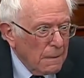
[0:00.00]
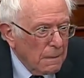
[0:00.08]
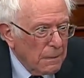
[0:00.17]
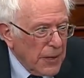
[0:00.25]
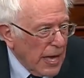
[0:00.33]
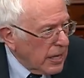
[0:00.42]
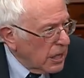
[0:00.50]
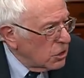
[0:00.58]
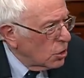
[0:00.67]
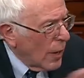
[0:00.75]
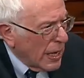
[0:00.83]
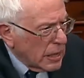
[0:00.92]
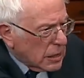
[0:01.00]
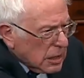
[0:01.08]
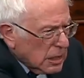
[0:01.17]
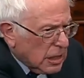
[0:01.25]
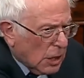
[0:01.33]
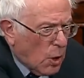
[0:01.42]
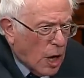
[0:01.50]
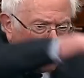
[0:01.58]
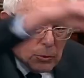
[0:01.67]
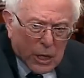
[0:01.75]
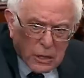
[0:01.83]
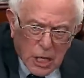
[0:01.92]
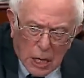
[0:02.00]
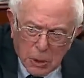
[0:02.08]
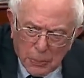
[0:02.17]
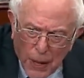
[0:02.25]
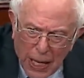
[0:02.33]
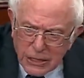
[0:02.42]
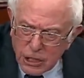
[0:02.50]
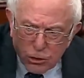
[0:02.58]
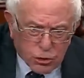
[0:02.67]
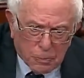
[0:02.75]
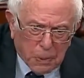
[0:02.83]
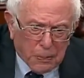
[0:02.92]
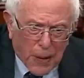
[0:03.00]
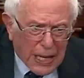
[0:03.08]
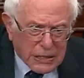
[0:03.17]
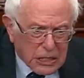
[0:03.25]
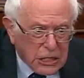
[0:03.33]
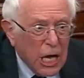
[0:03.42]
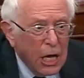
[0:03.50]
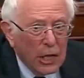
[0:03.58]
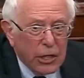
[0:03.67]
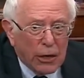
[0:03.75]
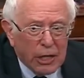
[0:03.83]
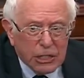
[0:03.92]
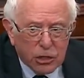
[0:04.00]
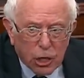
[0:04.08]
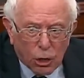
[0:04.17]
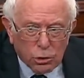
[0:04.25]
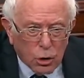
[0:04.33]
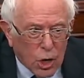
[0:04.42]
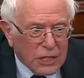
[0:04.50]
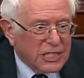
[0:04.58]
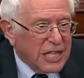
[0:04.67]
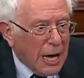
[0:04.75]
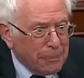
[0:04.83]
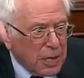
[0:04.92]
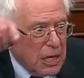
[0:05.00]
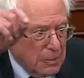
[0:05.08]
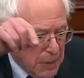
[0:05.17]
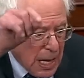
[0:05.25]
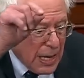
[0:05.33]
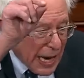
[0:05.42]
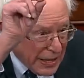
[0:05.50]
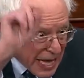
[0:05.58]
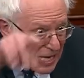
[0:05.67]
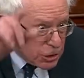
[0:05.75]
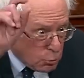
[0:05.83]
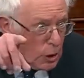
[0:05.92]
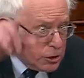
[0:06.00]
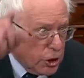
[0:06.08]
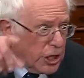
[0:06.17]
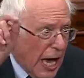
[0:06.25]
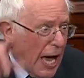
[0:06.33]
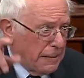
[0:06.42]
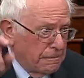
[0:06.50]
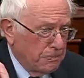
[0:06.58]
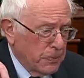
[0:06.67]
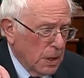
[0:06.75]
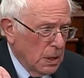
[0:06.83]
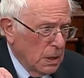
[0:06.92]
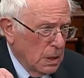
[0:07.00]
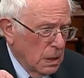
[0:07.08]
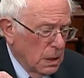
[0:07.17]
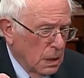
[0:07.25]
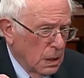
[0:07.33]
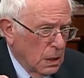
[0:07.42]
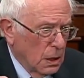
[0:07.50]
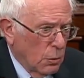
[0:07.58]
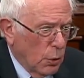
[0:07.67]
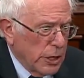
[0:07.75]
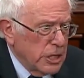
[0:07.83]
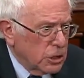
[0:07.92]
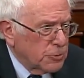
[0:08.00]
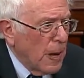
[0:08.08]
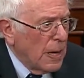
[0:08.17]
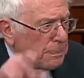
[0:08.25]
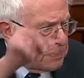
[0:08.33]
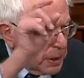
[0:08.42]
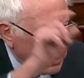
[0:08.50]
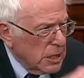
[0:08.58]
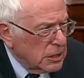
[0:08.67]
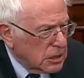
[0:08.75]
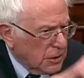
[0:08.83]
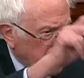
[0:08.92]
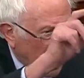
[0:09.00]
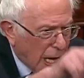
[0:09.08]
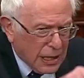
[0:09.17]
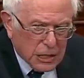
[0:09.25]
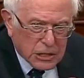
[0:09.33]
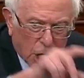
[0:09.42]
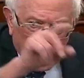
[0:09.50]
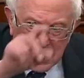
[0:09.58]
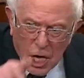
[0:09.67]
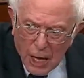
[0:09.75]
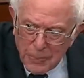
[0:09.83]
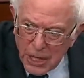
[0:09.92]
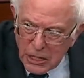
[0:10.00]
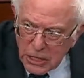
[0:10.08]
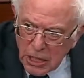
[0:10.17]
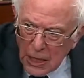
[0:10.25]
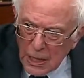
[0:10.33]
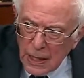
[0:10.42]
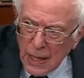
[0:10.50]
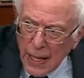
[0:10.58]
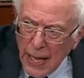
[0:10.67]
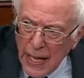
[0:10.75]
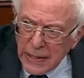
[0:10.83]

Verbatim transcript: They can do anything they want. Want to double prices, triple prices? There is no law stopping them, and that's what you get when you spend billions of dollars on lobbyists and